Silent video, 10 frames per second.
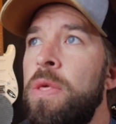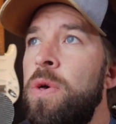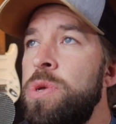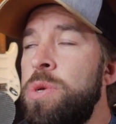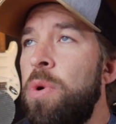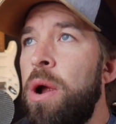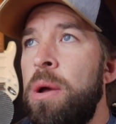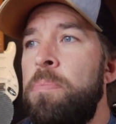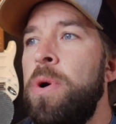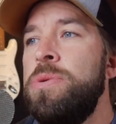those who are
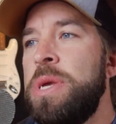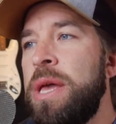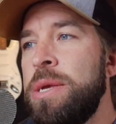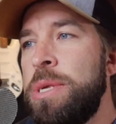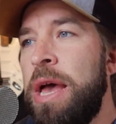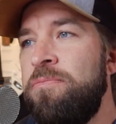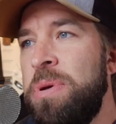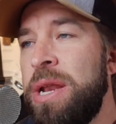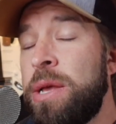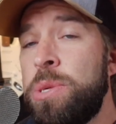opposing us have
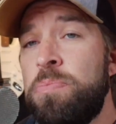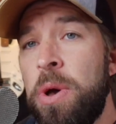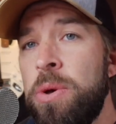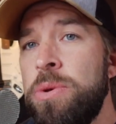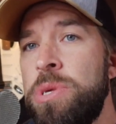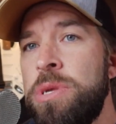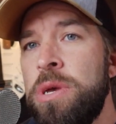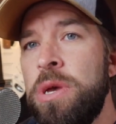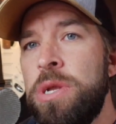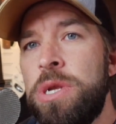been exposed
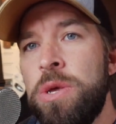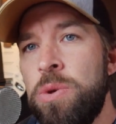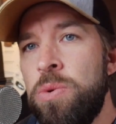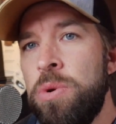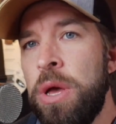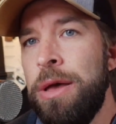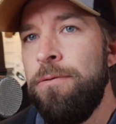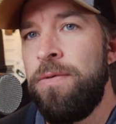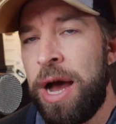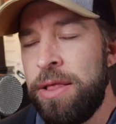to
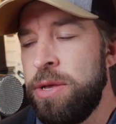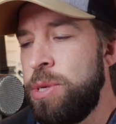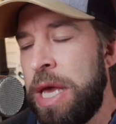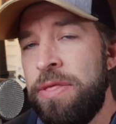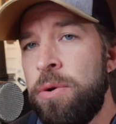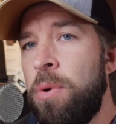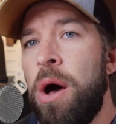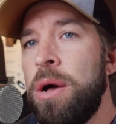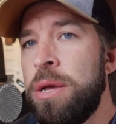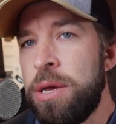violence in the
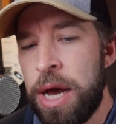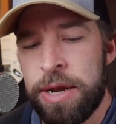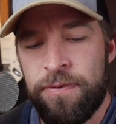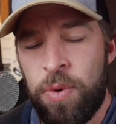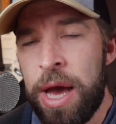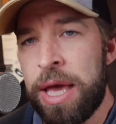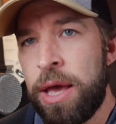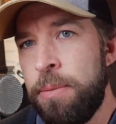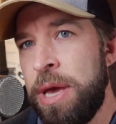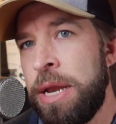wrong kind of way.
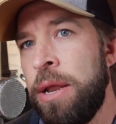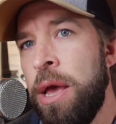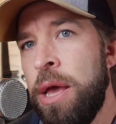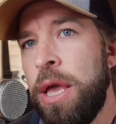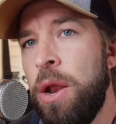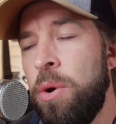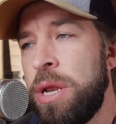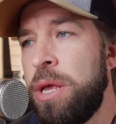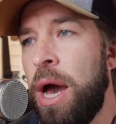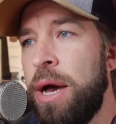I mean, you know,
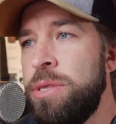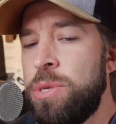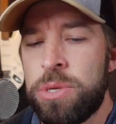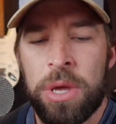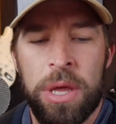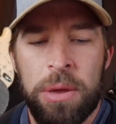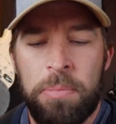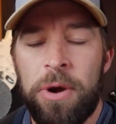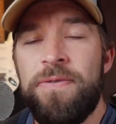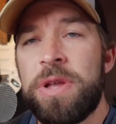in God's
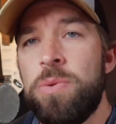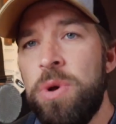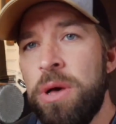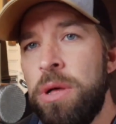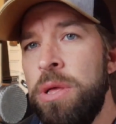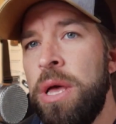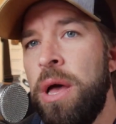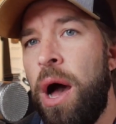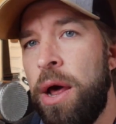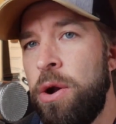perfect will
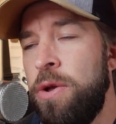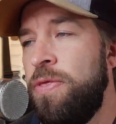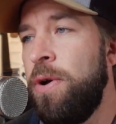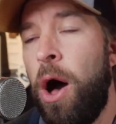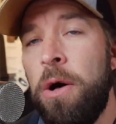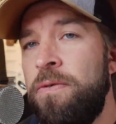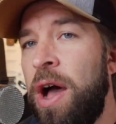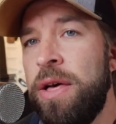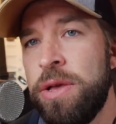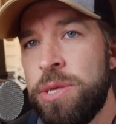on earth, all
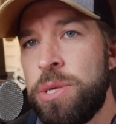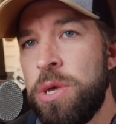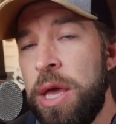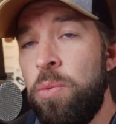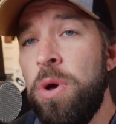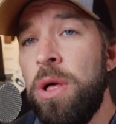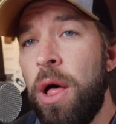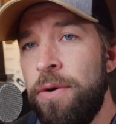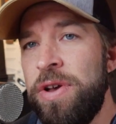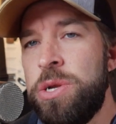violence, it
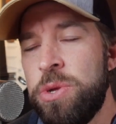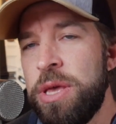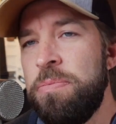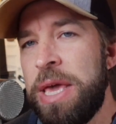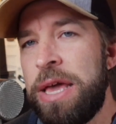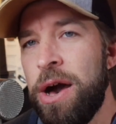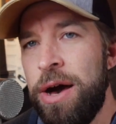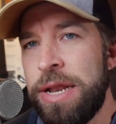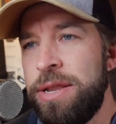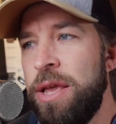will eventually be
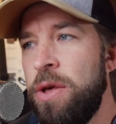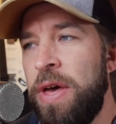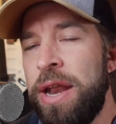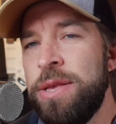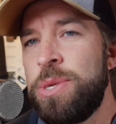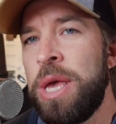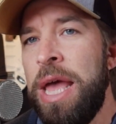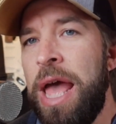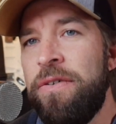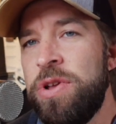gone. You know, that is,
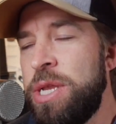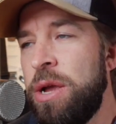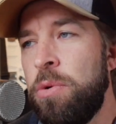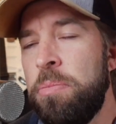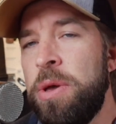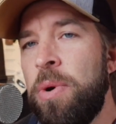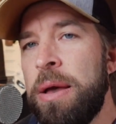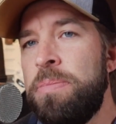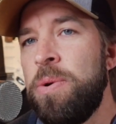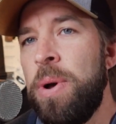every tear will be
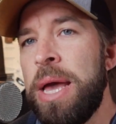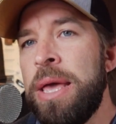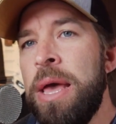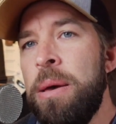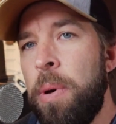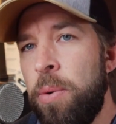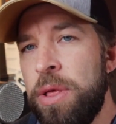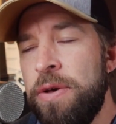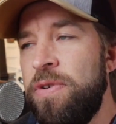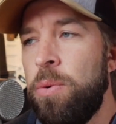wiped away. But we
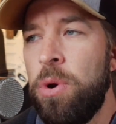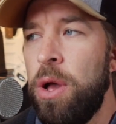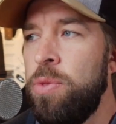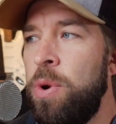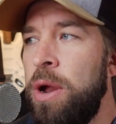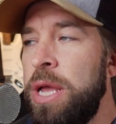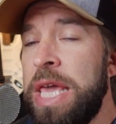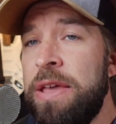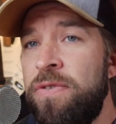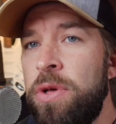live in a world where
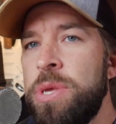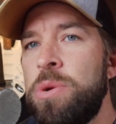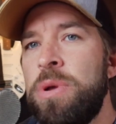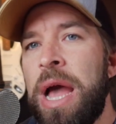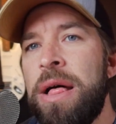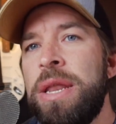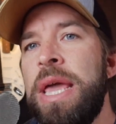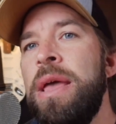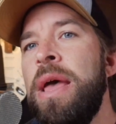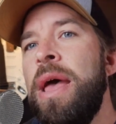evil is a
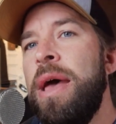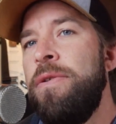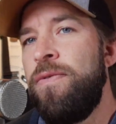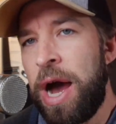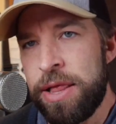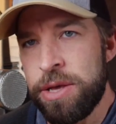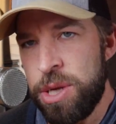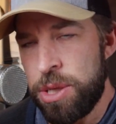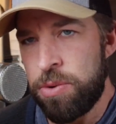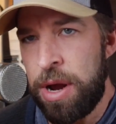reality and
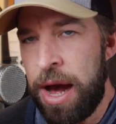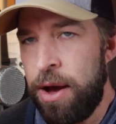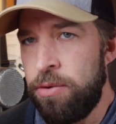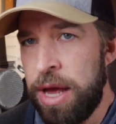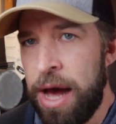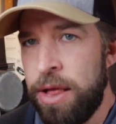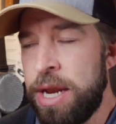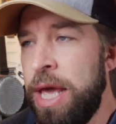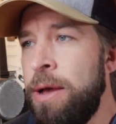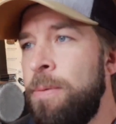violence is a re-
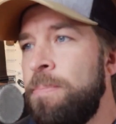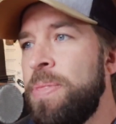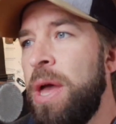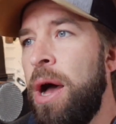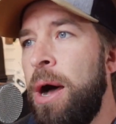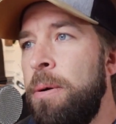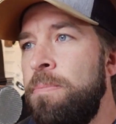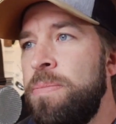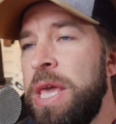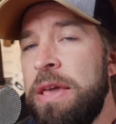reality.
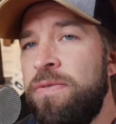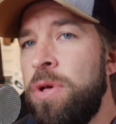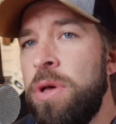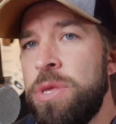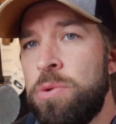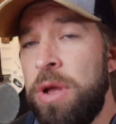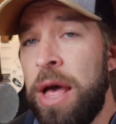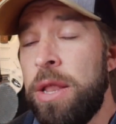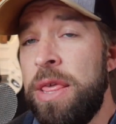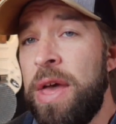Um, evil is a reality